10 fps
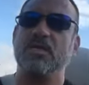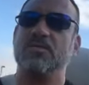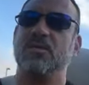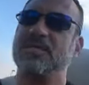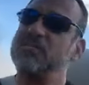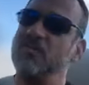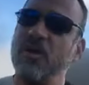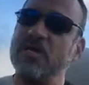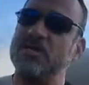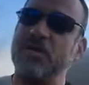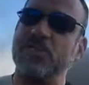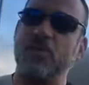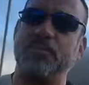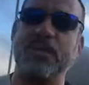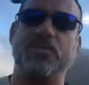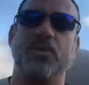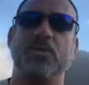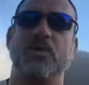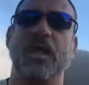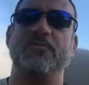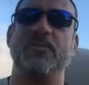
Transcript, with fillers: So these are very special people in your life,